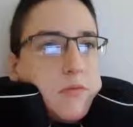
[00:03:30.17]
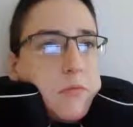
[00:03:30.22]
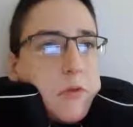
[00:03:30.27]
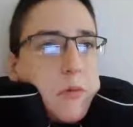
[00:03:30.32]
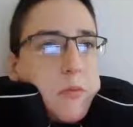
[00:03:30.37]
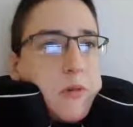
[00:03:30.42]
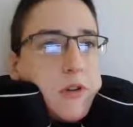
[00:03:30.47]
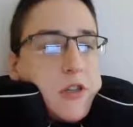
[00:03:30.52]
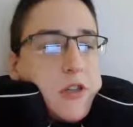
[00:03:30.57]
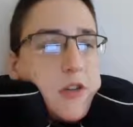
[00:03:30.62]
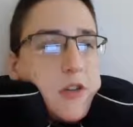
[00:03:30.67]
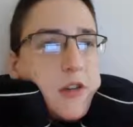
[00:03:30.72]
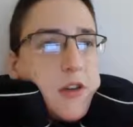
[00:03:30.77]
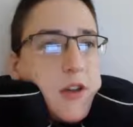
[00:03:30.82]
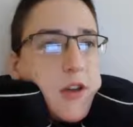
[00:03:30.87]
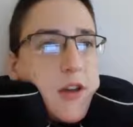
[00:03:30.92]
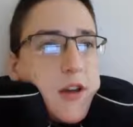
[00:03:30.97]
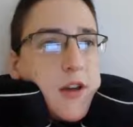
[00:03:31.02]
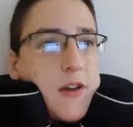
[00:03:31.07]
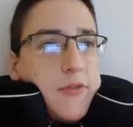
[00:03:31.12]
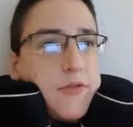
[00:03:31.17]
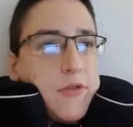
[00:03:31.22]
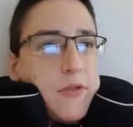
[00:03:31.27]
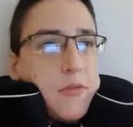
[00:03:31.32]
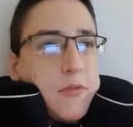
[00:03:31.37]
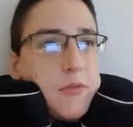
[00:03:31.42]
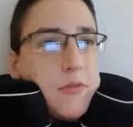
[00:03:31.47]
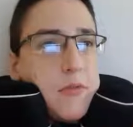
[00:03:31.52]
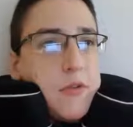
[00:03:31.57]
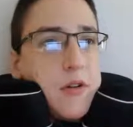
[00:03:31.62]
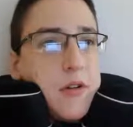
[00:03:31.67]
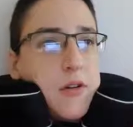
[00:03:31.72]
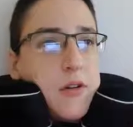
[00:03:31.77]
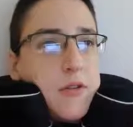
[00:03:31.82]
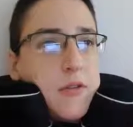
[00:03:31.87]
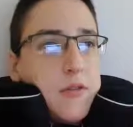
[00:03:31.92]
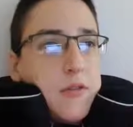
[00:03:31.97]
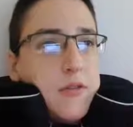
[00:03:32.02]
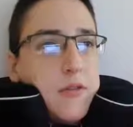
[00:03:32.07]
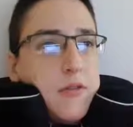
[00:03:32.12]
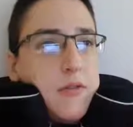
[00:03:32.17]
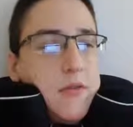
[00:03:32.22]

We basically have to